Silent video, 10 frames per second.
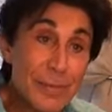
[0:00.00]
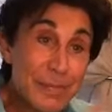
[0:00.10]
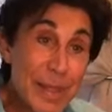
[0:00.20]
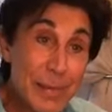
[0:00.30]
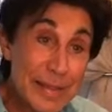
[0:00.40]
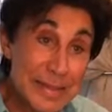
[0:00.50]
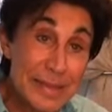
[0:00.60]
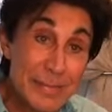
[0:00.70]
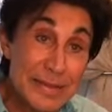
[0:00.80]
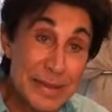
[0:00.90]
sure, I'm,
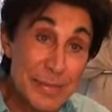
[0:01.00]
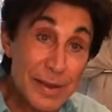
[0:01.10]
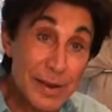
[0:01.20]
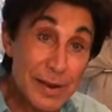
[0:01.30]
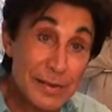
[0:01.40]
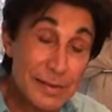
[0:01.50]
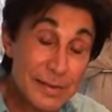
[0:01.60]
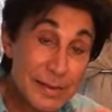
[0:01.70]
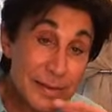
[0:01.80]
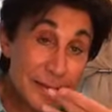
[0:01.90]
I'm, asking them to send me
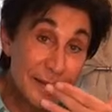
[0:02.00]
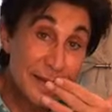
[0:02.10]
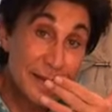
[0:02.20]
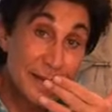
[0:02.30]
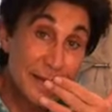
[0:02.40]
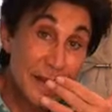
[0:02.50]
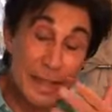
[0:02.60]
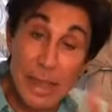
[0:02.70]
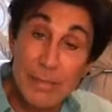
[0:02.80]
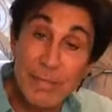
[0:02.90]
cards. Well,
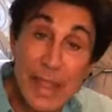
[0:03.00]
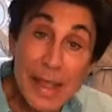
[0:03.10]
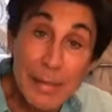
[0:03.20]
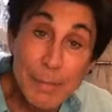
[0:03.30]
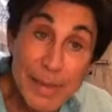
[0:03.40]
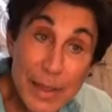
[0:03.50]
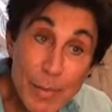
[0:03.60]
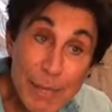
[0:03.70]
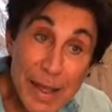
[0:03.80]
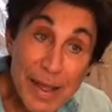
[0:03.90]
okay. someone
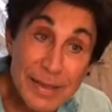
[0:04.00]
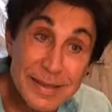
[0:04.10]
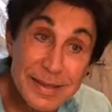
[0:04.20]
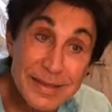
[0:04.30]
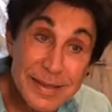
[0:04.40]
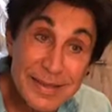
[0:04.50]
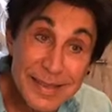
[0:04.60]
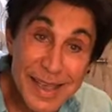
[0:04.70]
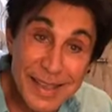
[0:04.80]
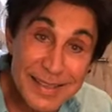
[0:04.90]
just P.O. Asked. Box
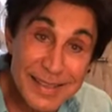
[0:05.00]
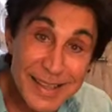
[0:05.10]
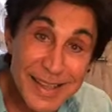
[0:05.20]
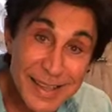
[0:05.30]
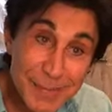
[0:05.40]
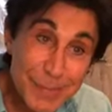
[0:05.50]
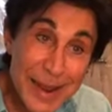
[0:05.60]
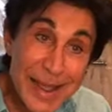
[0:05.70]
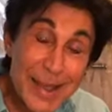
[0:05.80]
6060,